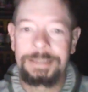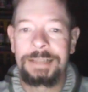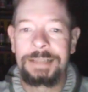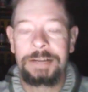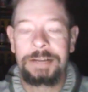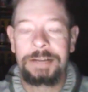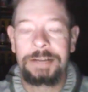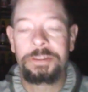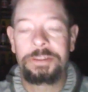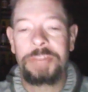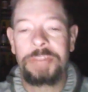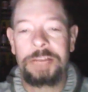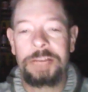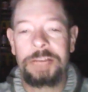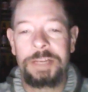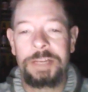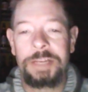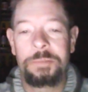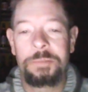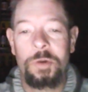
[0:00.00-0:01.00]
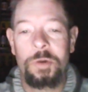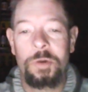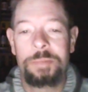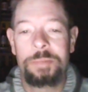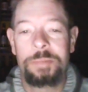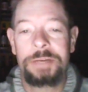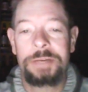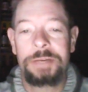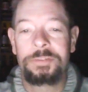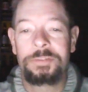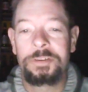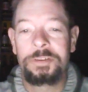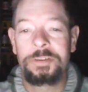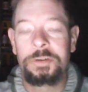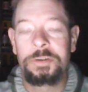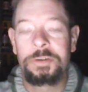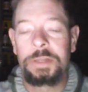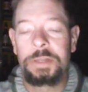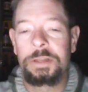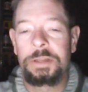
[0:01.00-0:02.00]
I couldn't think of any more beers to
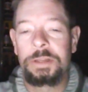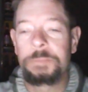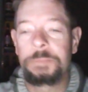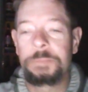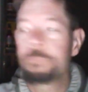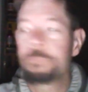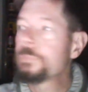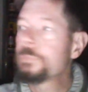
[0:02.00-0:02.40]
do. And then